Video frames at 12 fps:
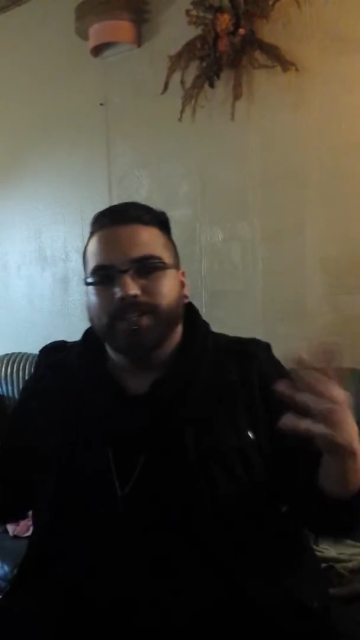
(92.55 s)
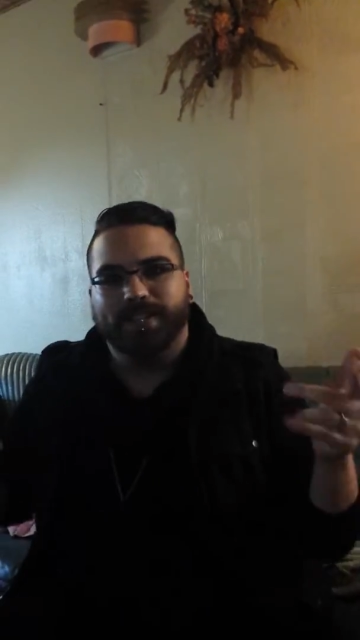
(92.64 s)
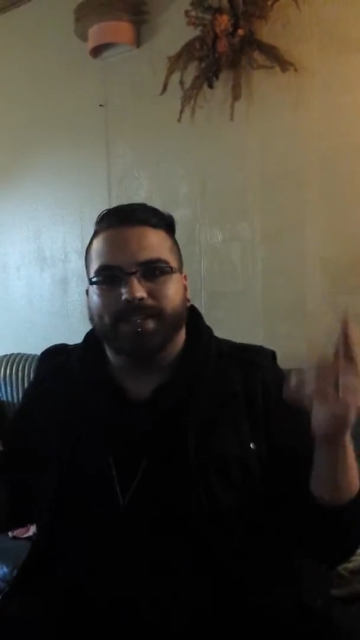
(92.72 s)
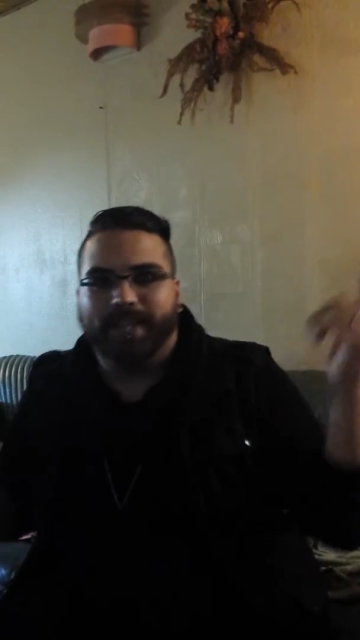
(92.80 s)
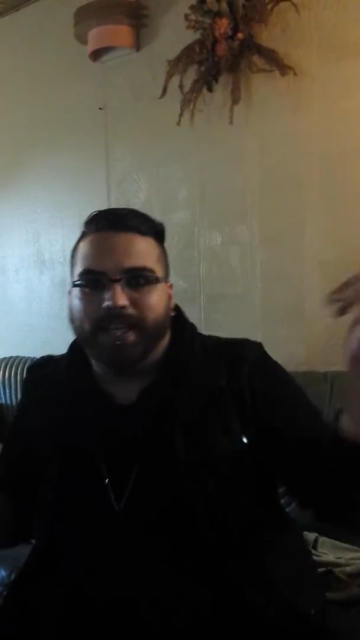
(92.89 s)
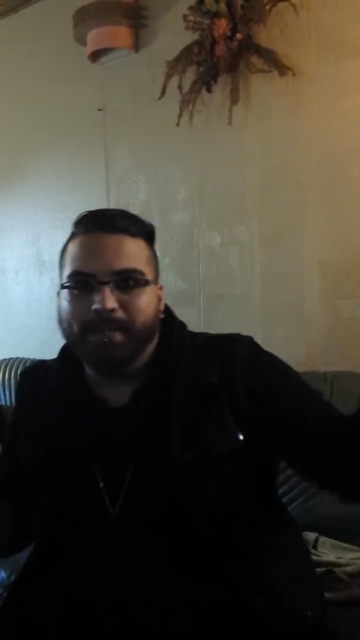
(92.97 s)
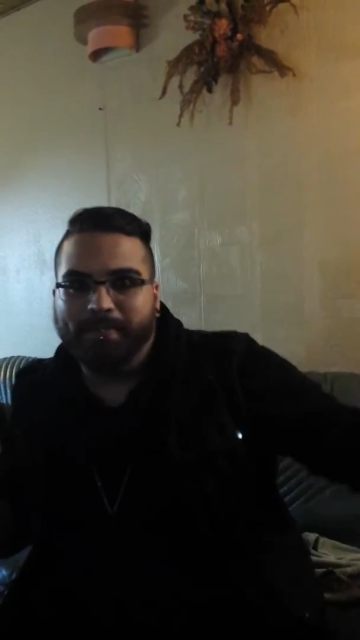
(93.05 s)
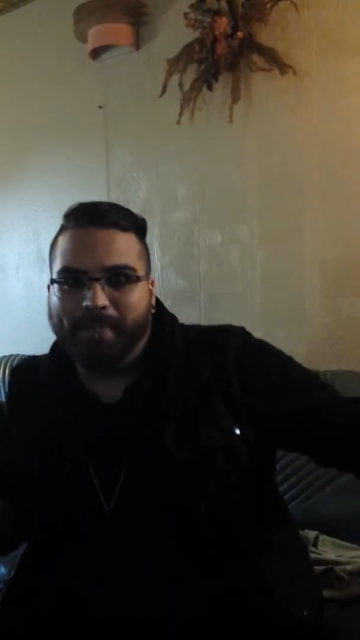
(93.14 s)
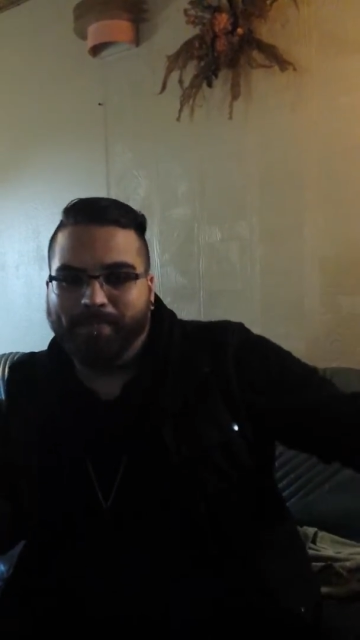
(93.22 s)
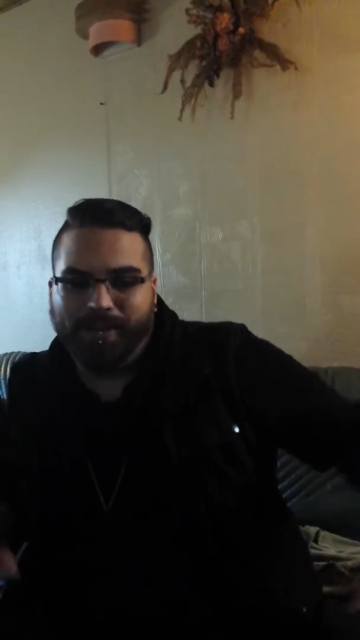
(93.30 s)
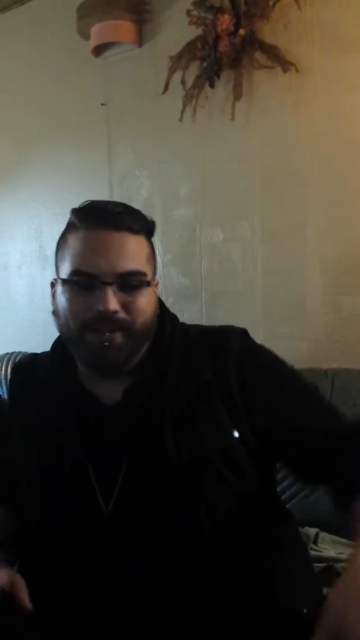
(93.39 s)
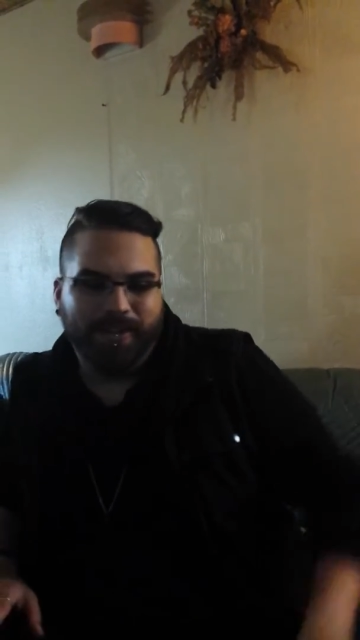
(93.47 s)
Stick it up my
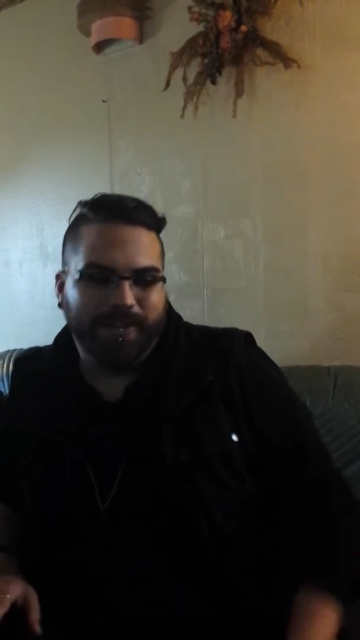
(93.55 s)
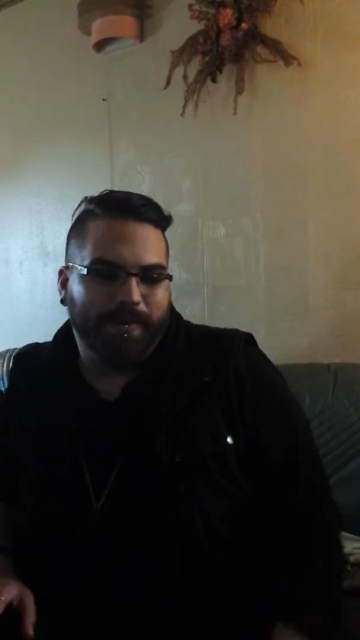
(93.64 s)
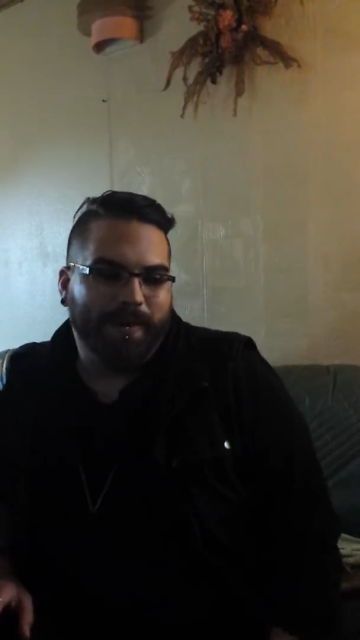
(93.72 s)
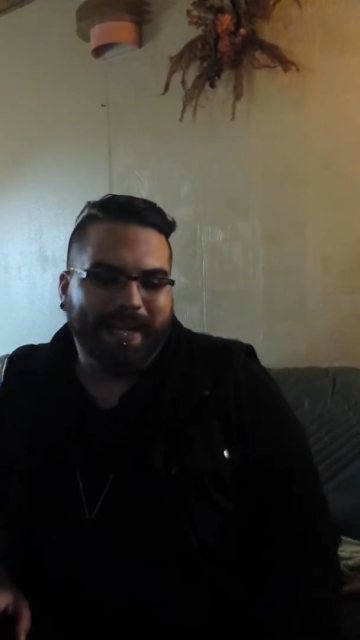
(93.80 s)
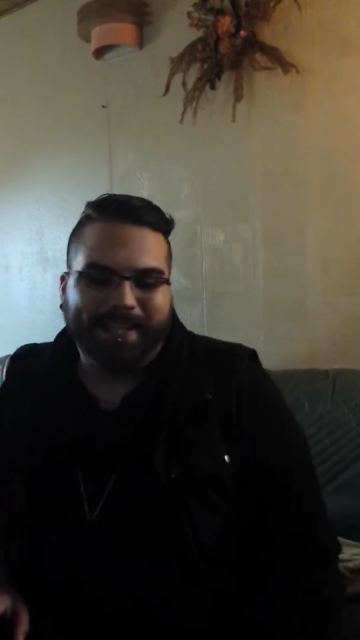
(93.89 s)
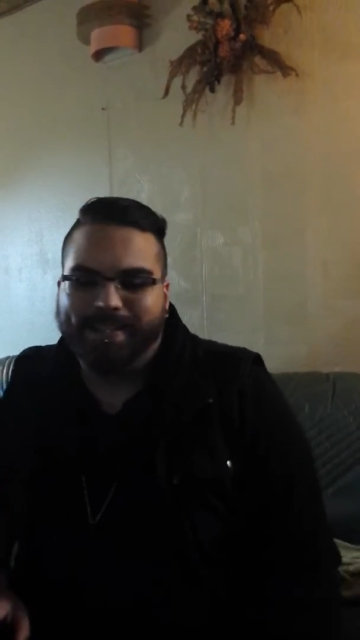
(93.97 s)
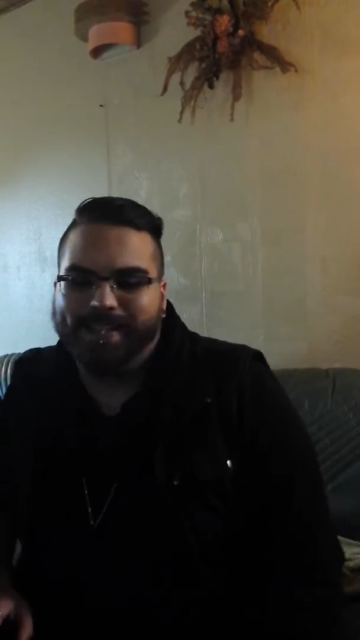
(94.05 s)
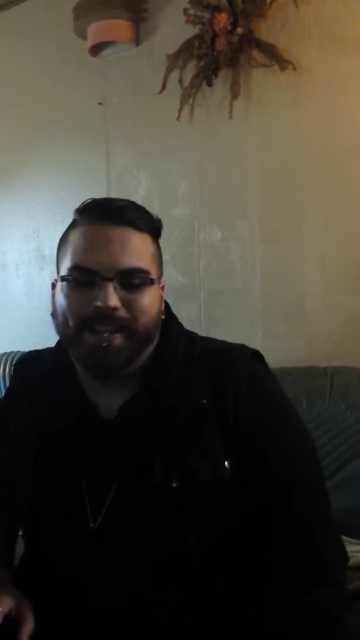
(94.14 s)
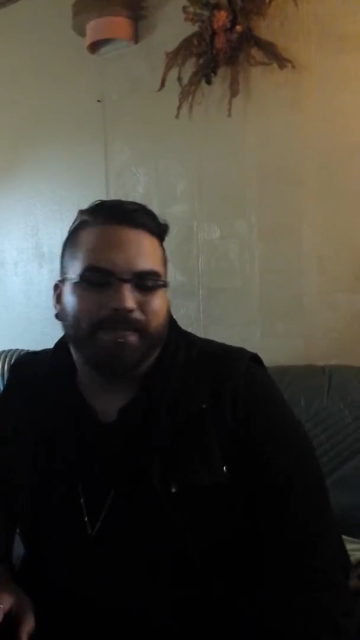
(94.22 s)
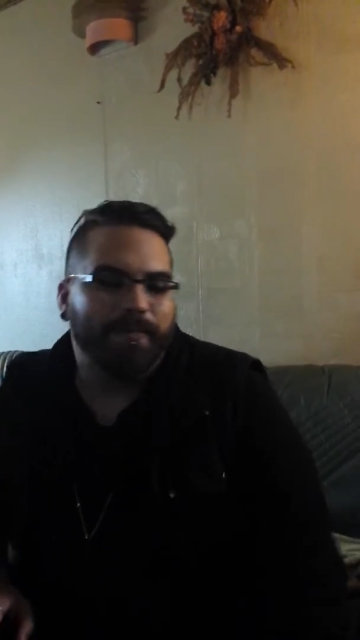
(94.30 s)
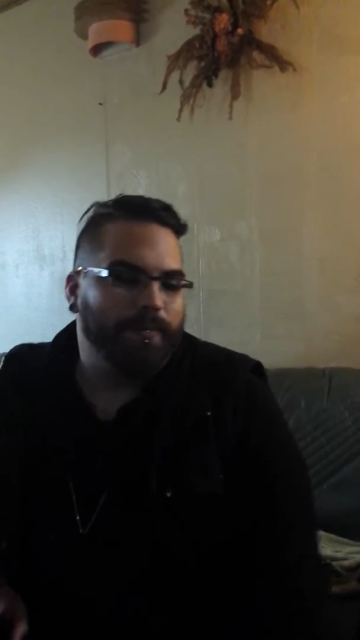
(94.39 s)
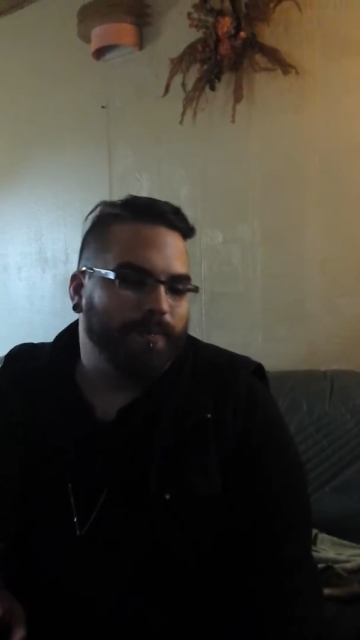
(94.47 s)
butt. You know I like
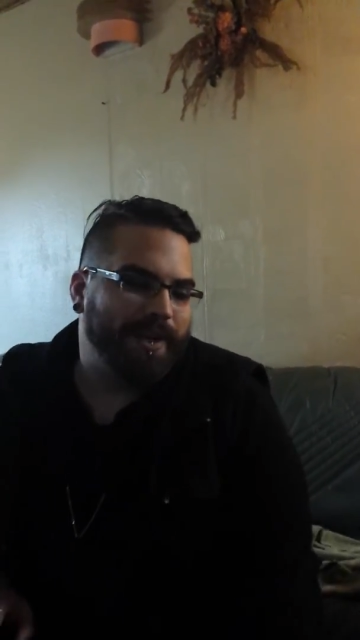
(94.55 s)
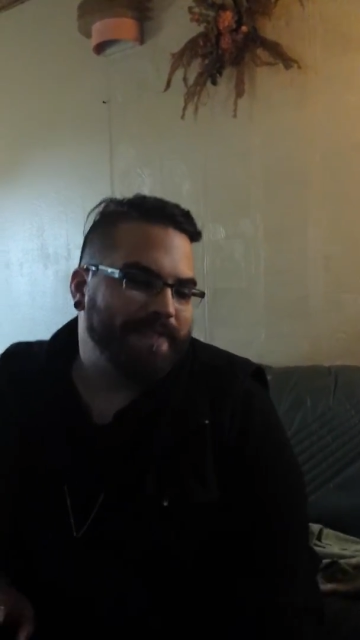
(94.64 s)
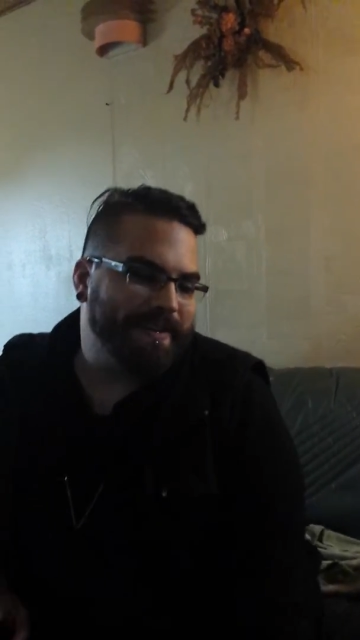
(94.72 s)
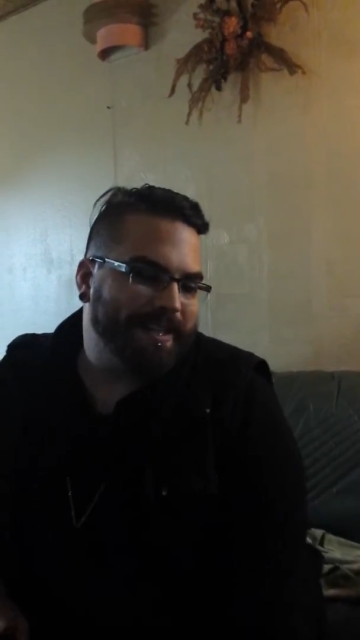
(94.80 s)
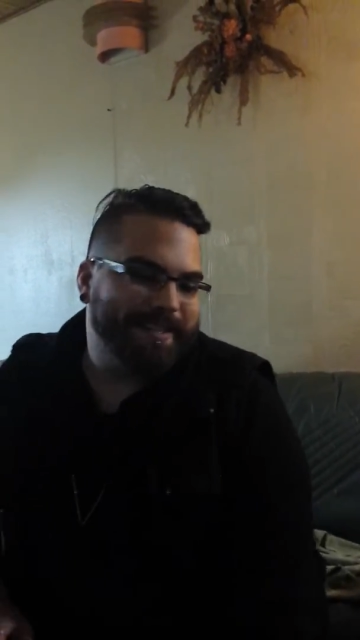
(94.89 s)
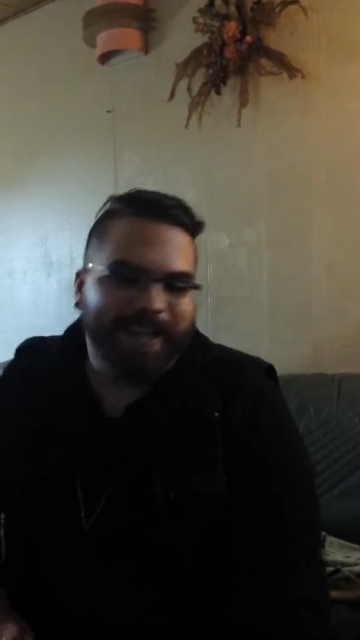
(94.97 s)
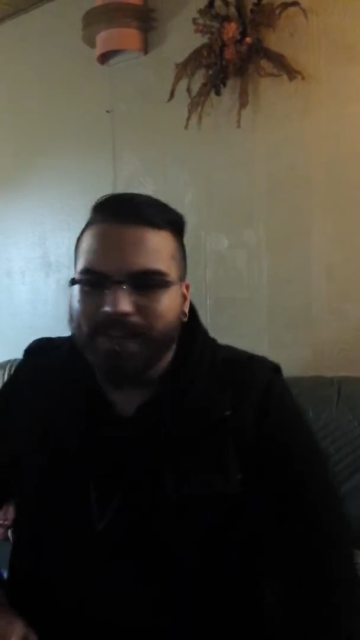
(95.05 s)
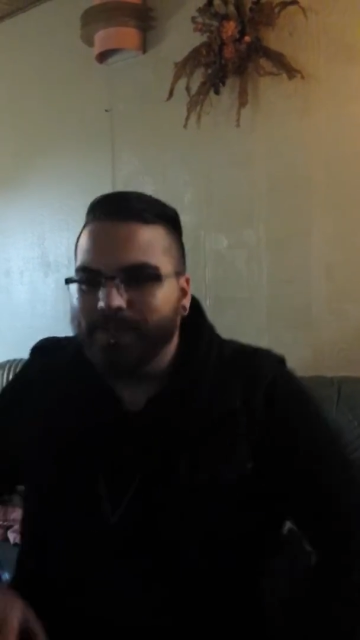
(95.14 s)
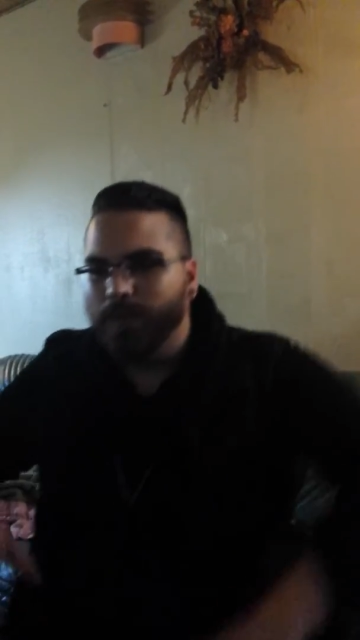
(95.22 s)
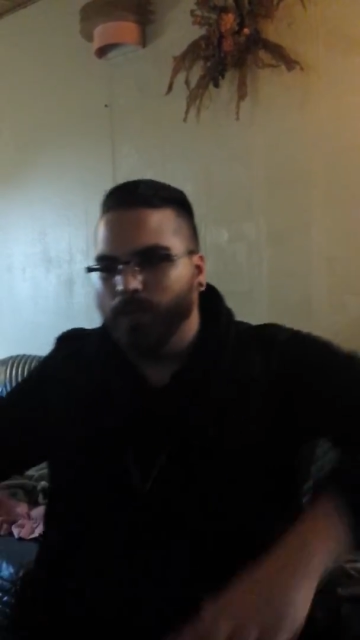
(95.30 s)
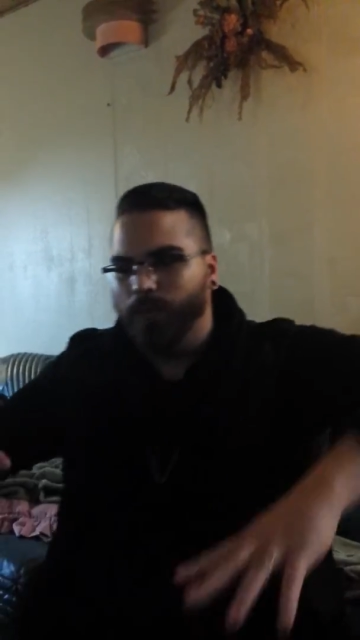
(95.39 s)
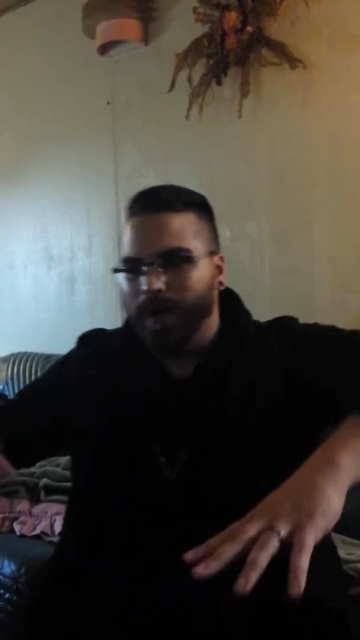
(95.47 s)
stuff really fucking
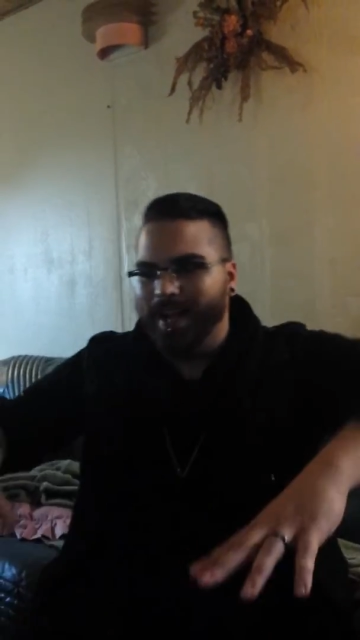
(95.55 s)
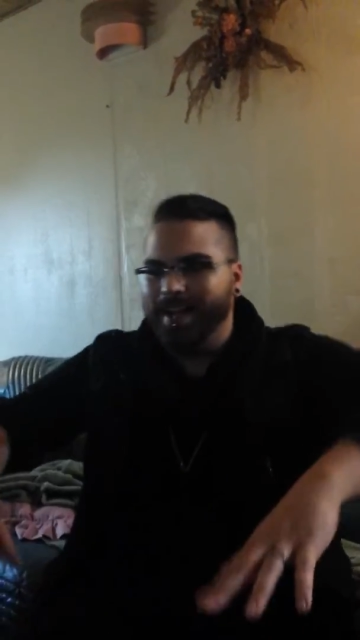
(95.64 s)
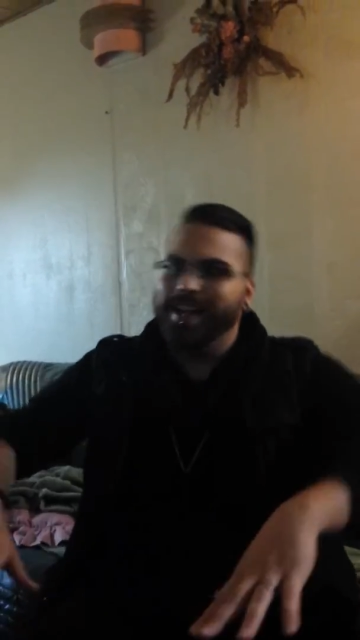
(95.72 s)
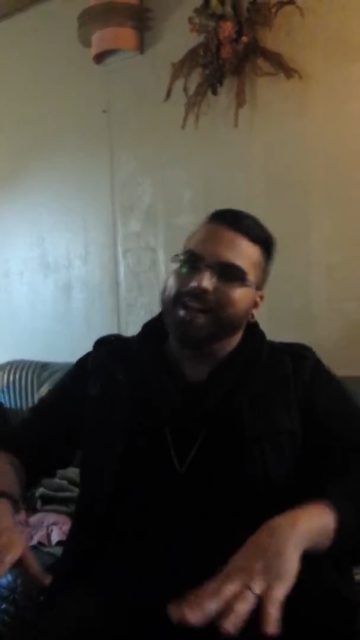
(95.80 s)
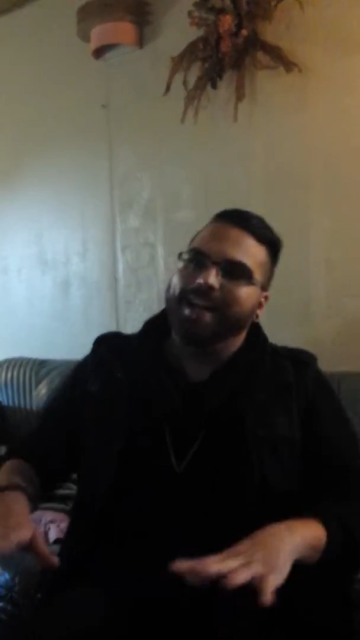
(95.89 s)
tough. What?